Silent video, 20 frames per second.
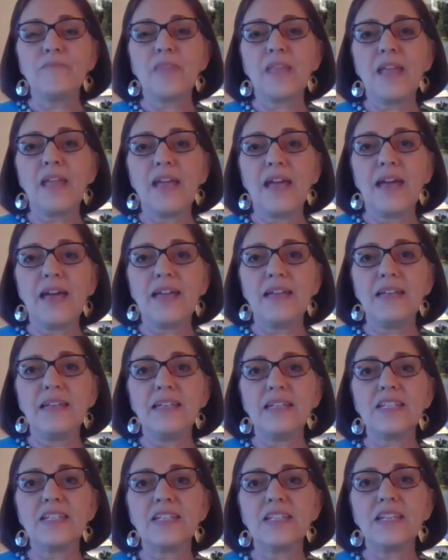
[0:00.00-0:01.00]

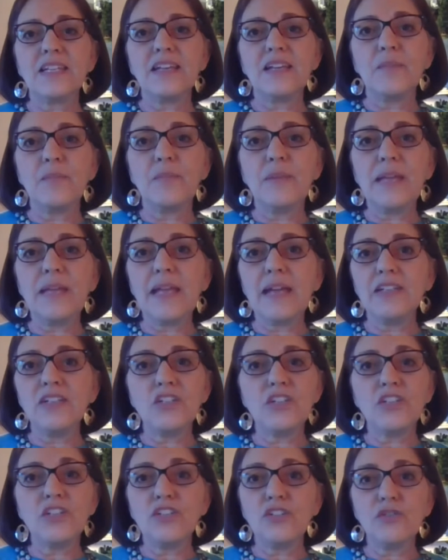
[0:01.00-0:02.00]
and began
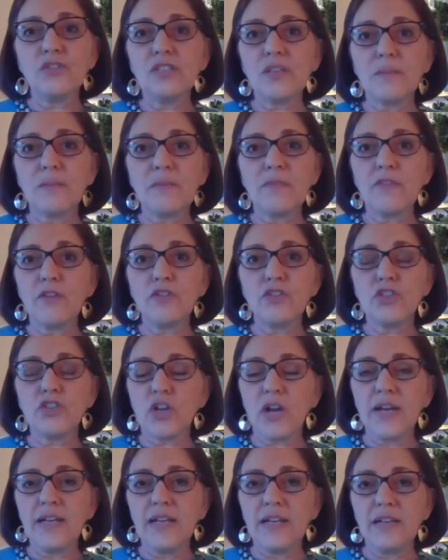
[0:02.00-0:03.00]
to do some of those
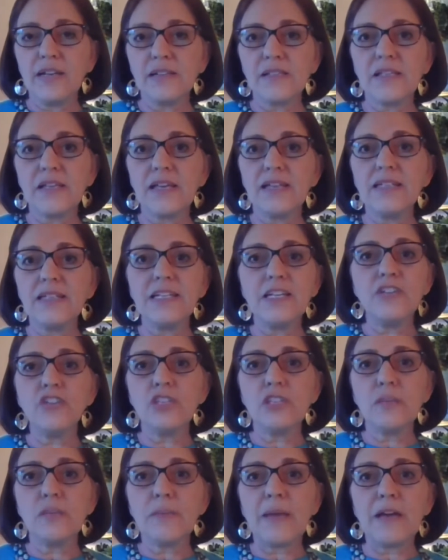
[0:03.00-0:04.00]
trainings and teaching
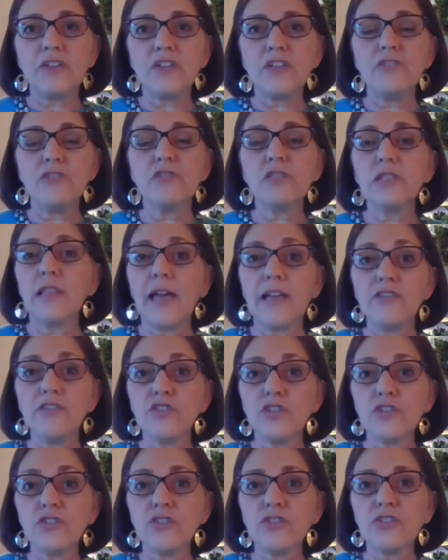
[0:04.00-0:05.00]
them how to use
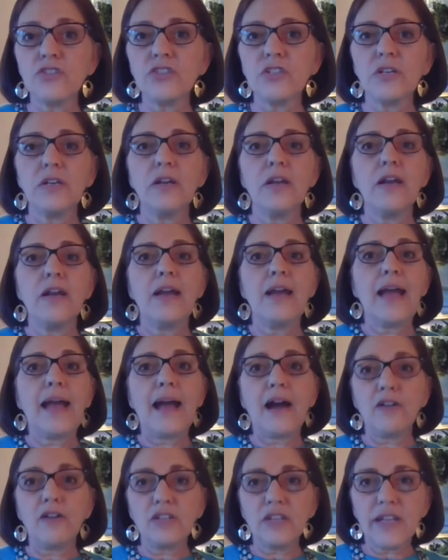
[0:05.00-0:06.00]
ledgers,
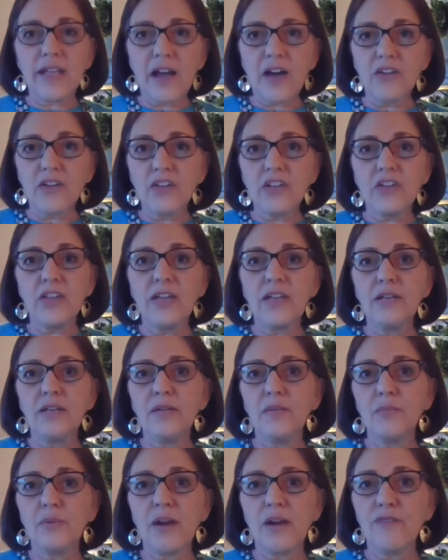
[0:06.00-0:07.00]
how to
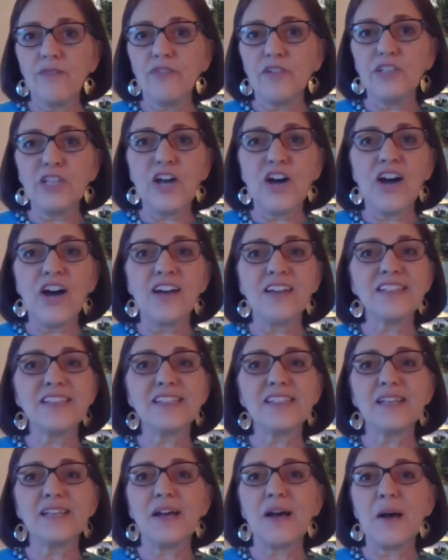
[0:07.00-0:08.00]
calculate profit loss,